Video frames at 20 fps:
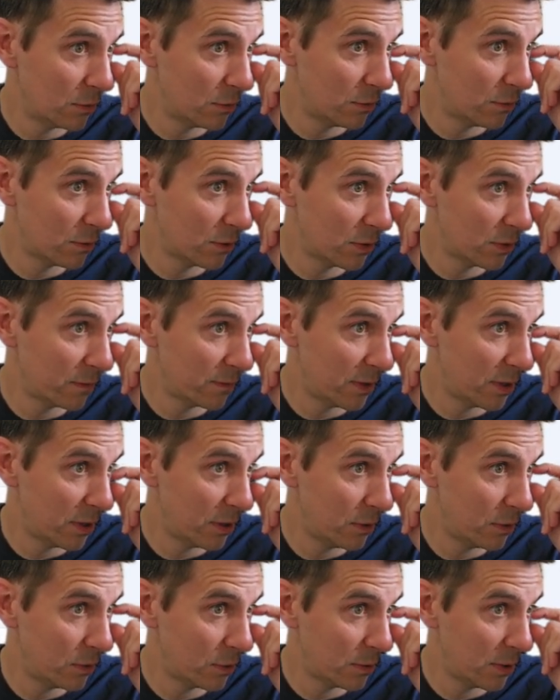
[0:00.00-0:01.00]
trust
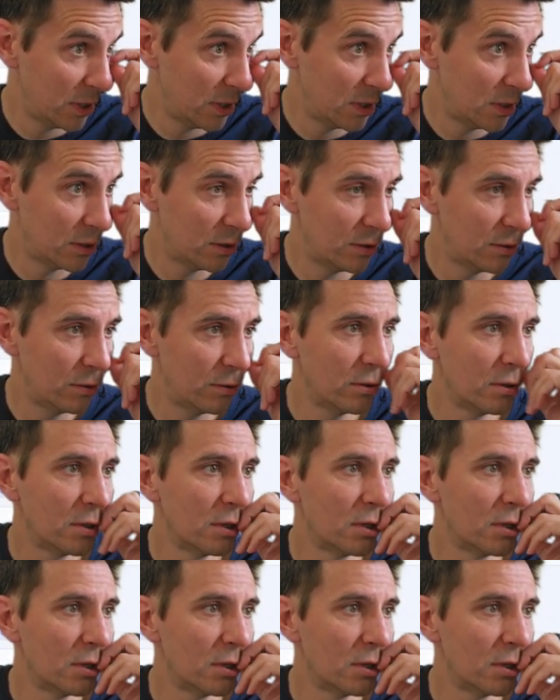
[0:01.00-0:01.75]
flow, 22.